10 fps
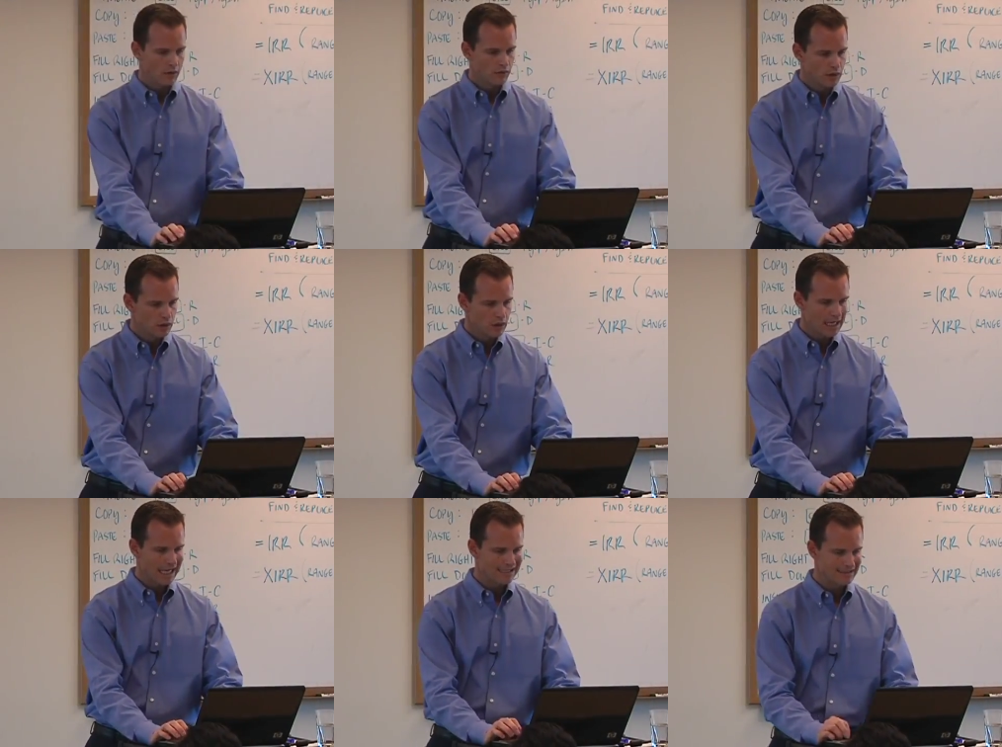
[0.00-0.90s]
if we look
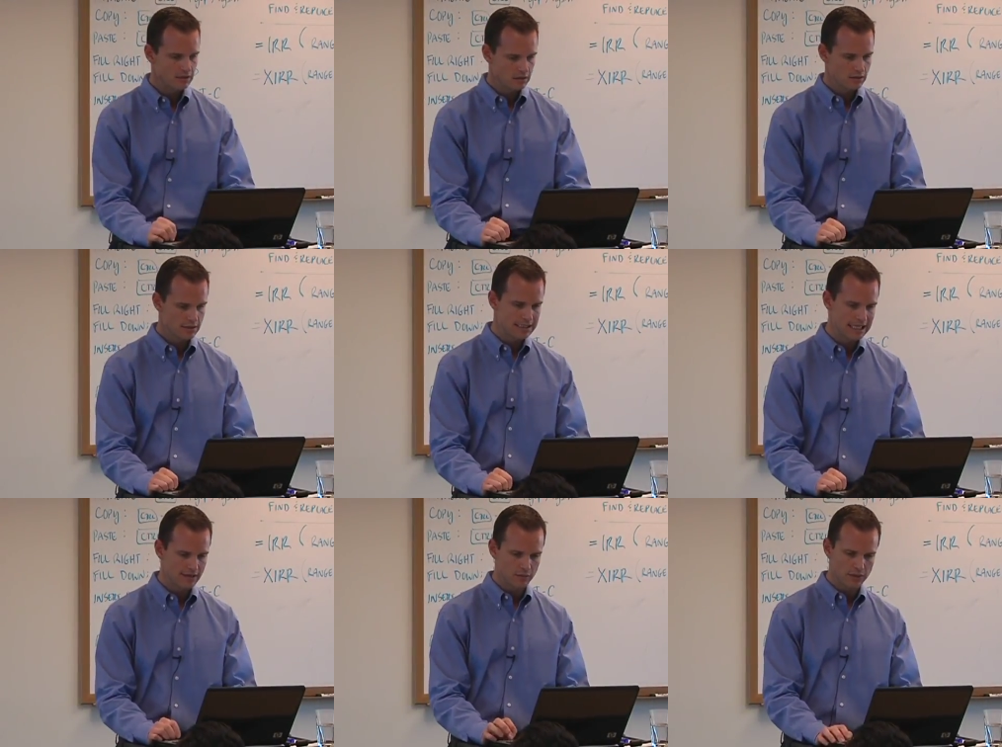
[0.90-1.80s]
at
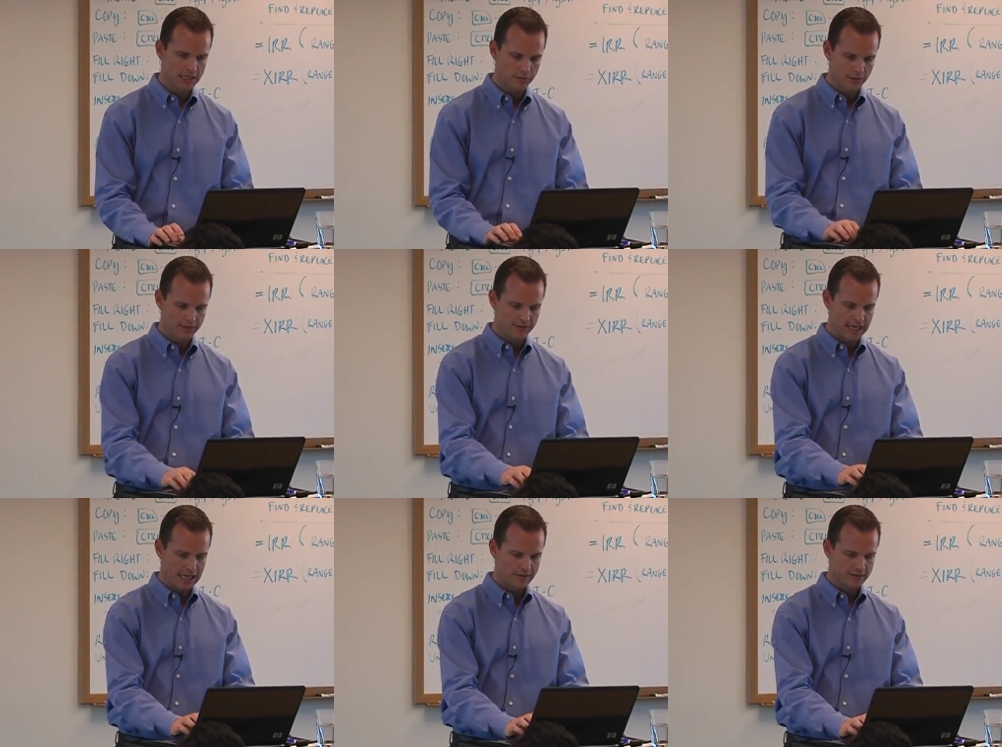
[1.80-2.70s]
debt that would get
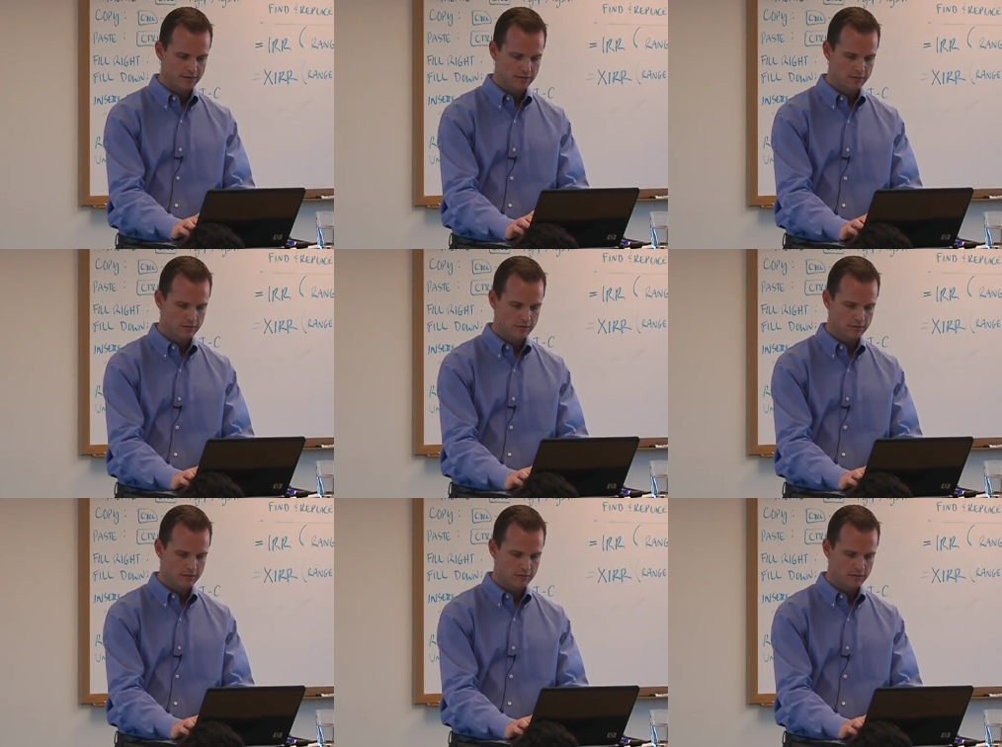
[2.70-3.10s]
refinanced,